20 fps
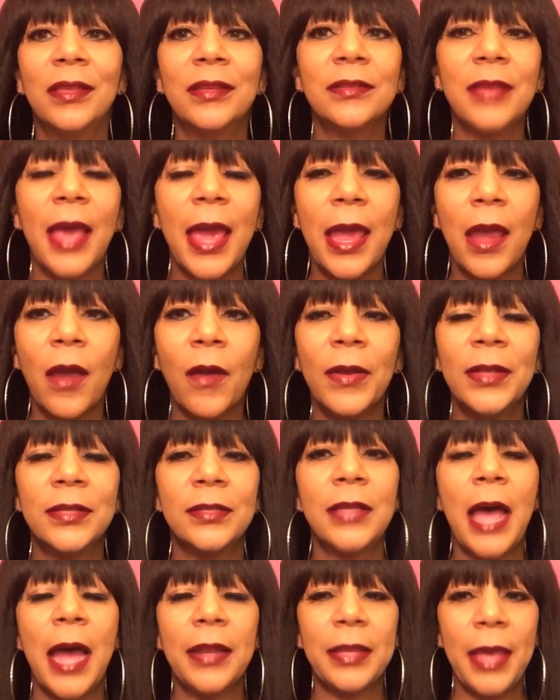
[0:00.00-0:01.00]
this hair
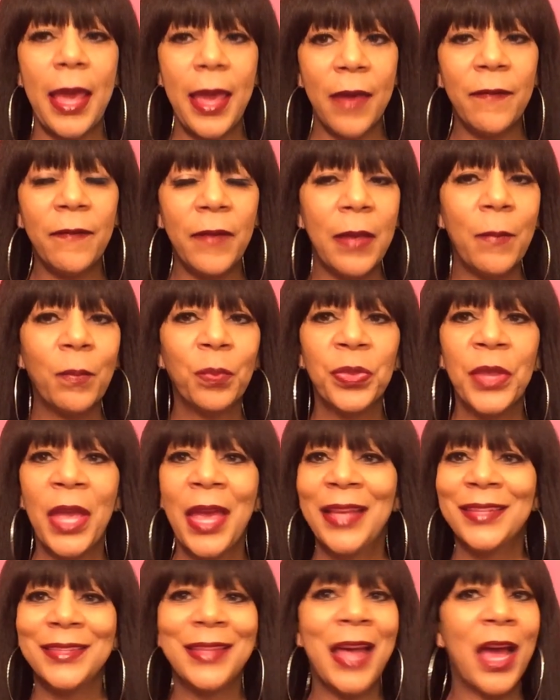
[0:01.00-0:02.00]
is not heavy.
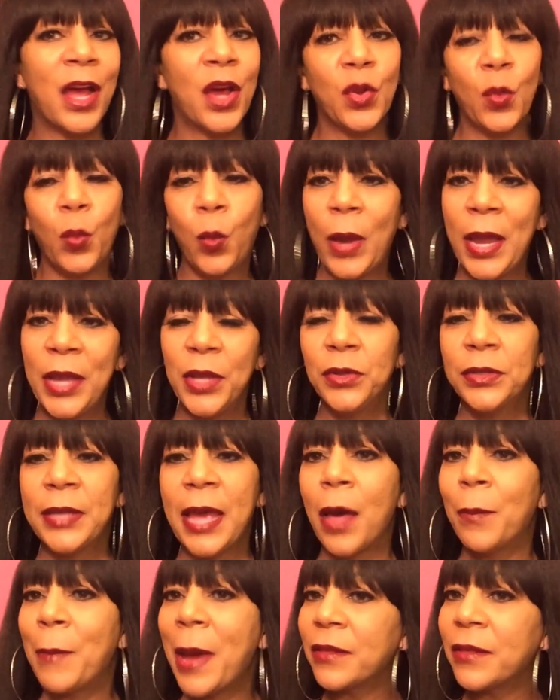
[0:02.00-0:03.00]
It's not gonna weigh you
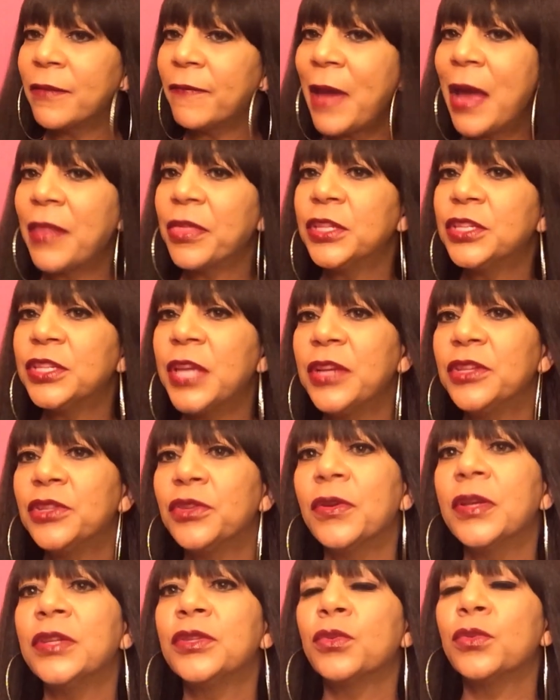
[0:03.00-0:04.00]
down. Matter of fact, the
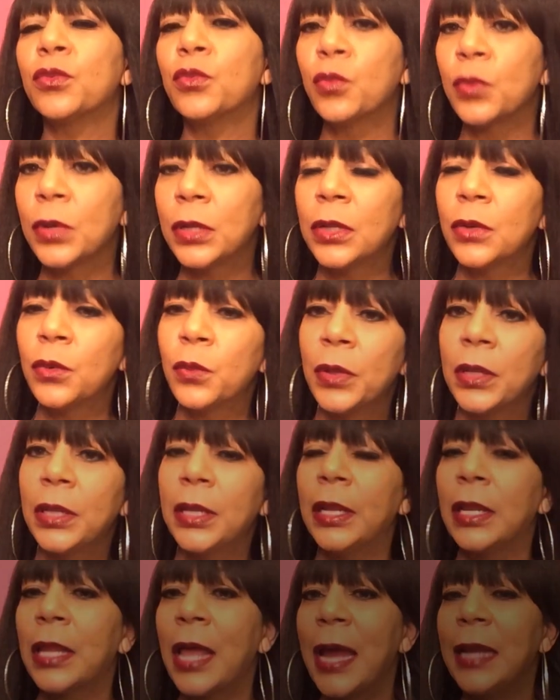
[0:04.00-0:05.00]
texture is really,
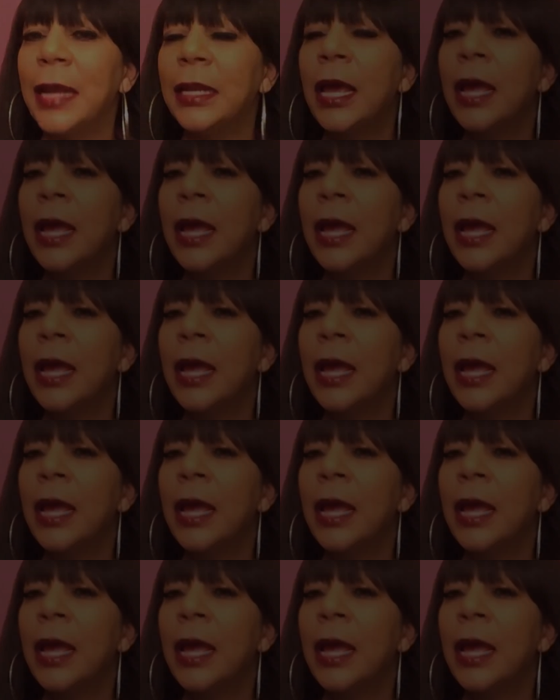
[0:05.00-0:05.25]
really light.